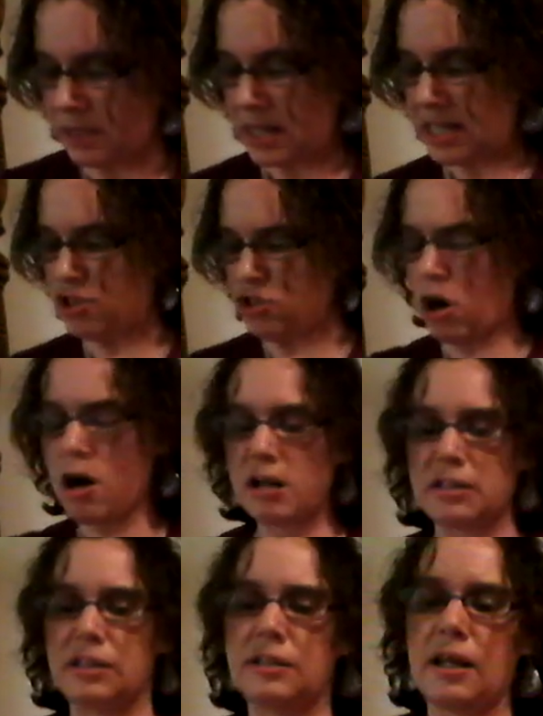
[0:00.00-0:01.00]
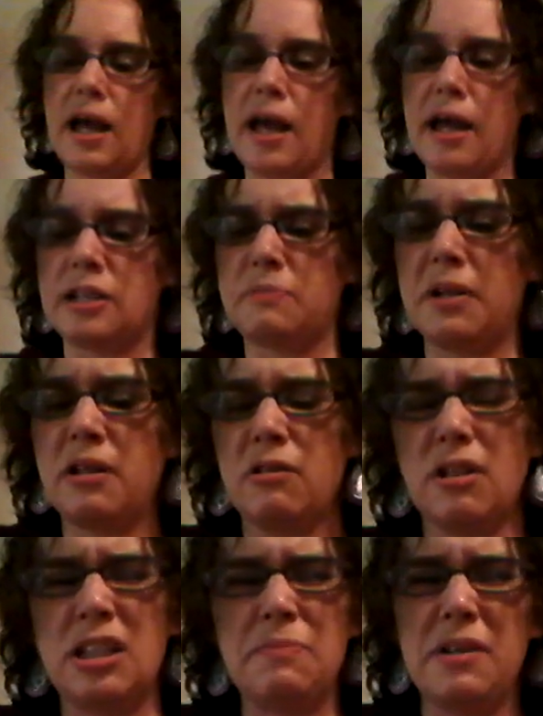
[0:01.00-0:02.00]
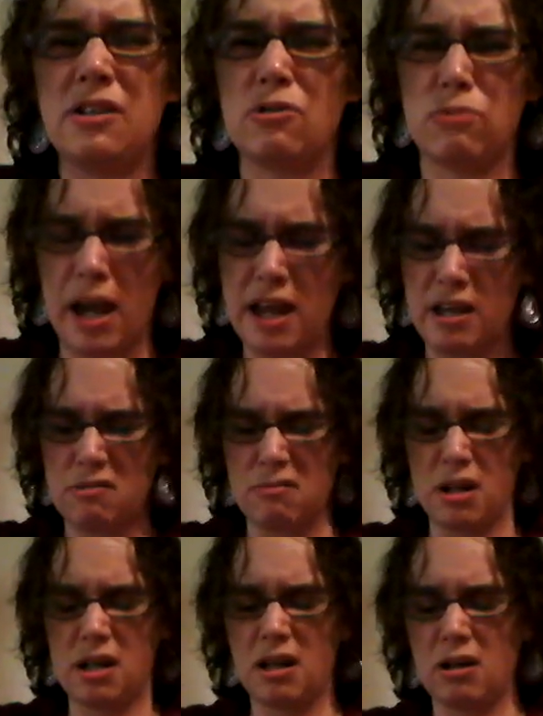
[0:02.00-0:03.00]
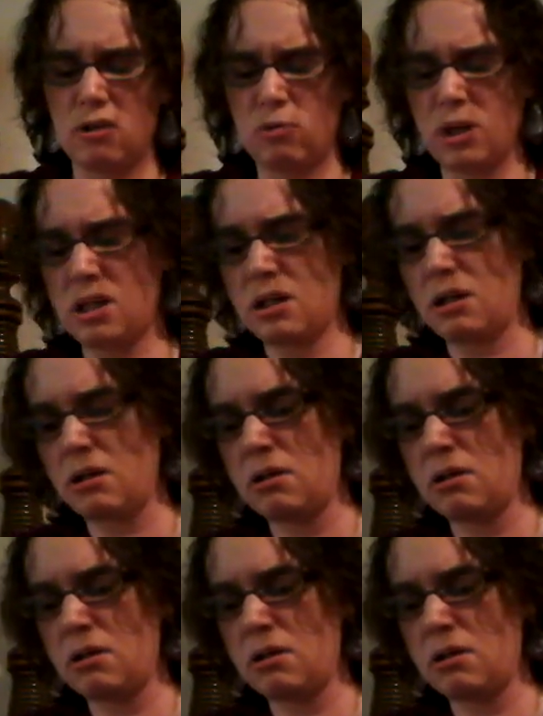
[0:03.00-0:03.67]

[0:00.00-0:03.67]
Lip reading: It's dark today. It's been gray and raining all week.